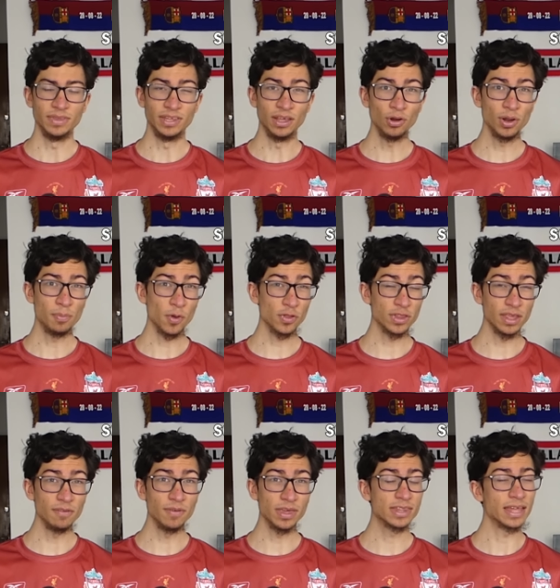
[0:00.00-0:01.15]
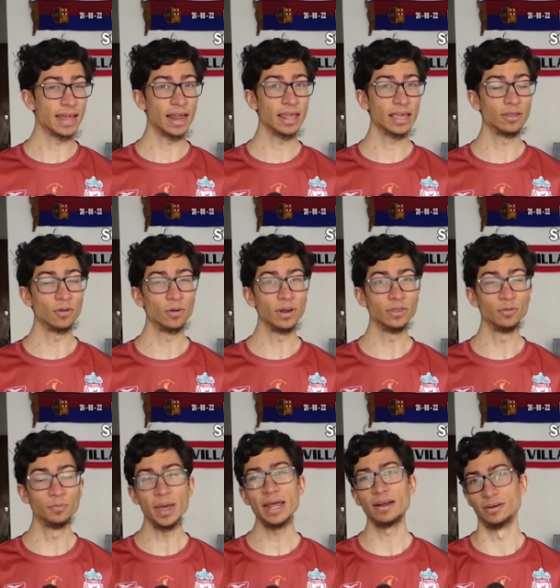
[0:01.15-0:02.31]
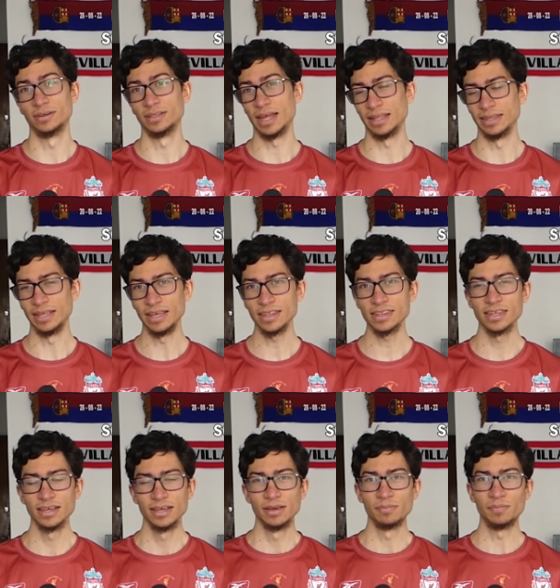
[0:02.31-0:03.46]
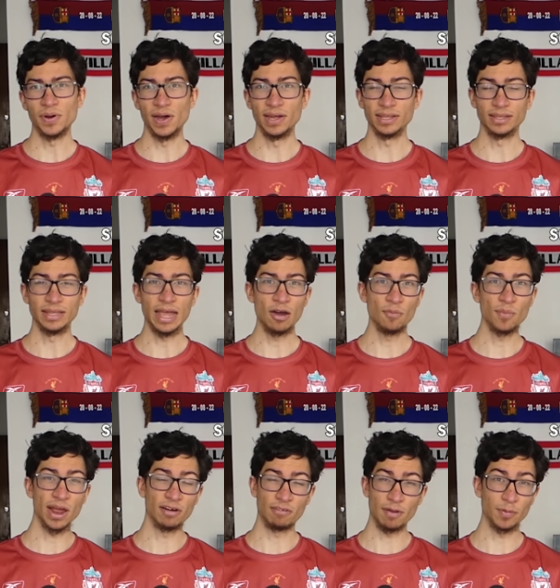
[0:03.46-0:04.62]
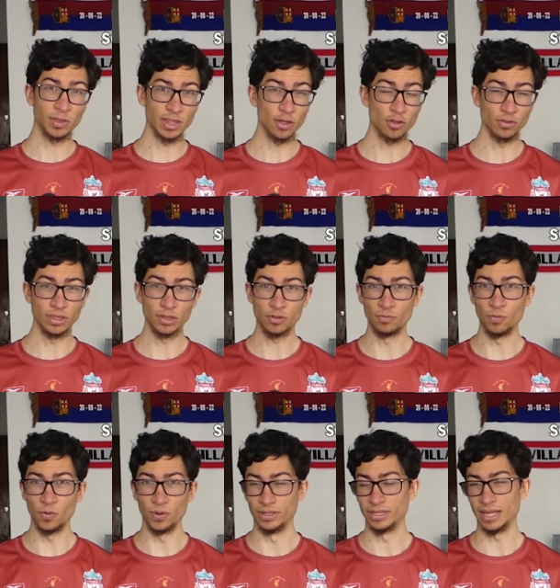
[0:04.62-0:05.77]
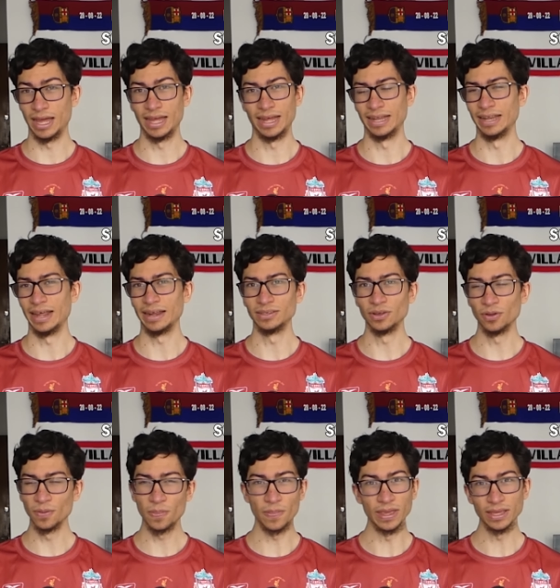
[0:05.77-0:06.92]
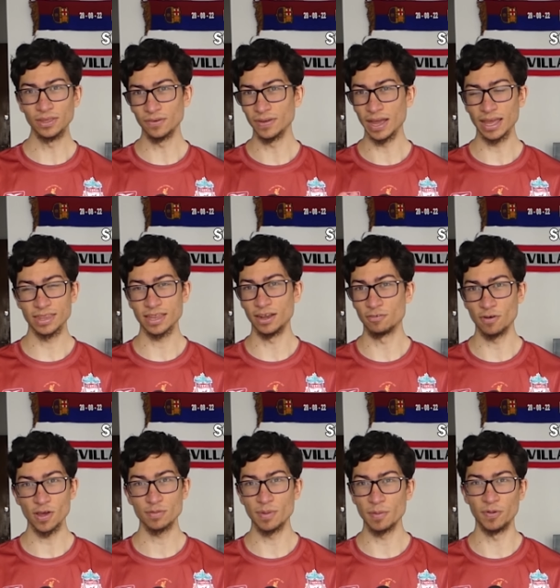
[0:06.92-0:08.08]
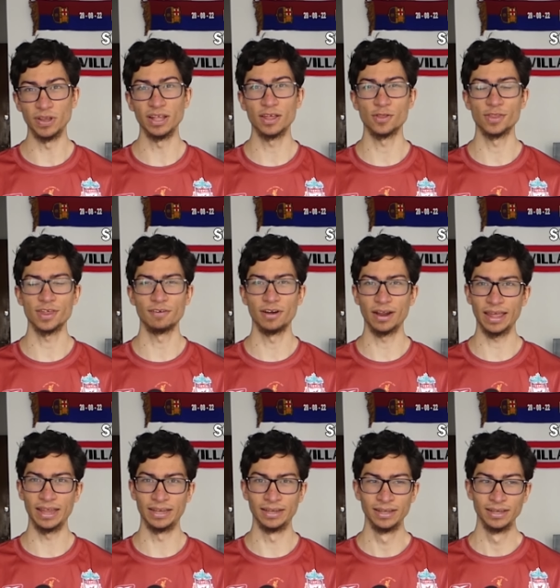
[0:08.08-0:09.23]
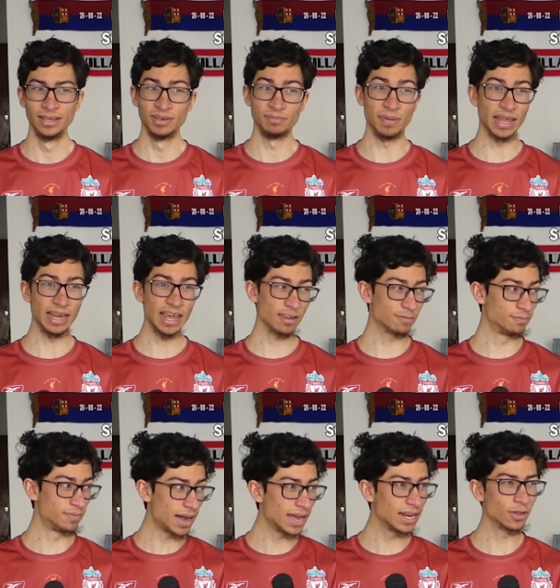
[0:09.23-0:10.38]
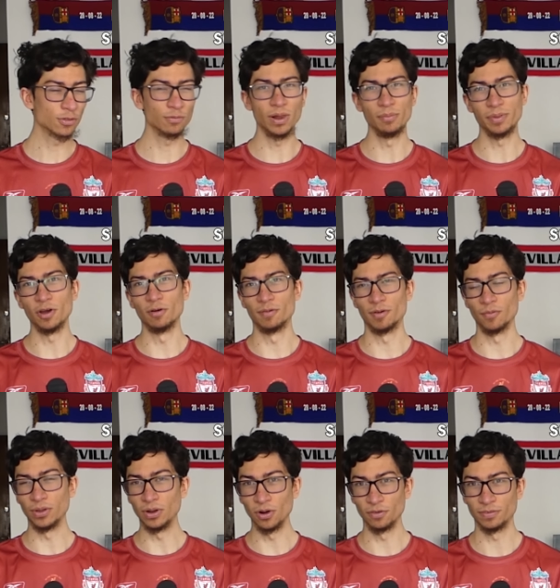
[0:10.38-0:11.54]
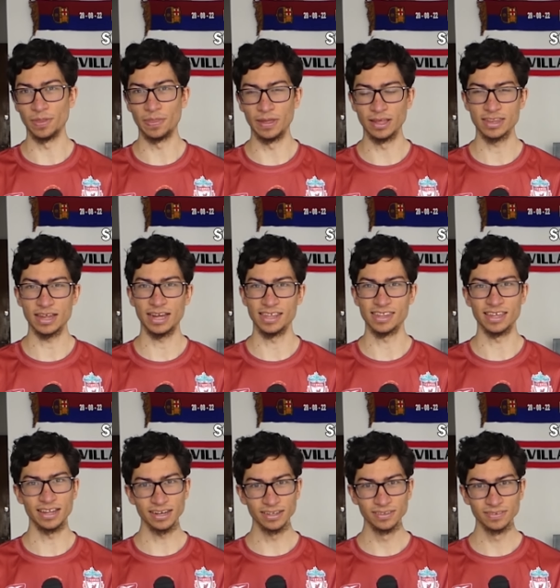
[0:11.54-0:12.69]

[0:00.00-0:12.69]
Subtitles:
The only positive is that I can only do better than this, but now my reputation is ruined and I don't think you guys can trust my predictions ever again. My life might as well be over with all of the things I said.